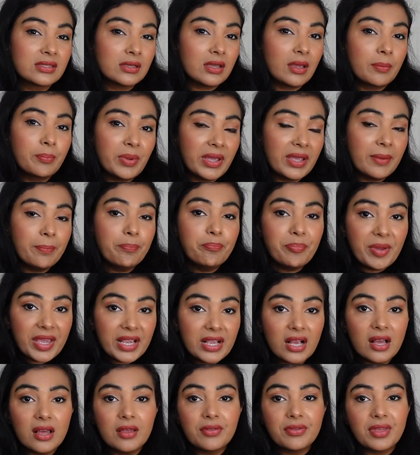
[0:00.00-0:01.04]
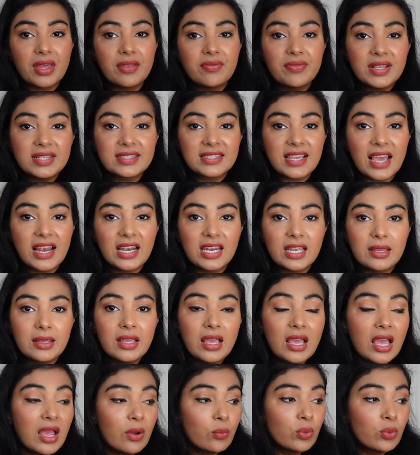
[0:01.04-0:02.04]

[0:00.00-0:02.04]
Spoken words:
a bit bigger than this Kelly,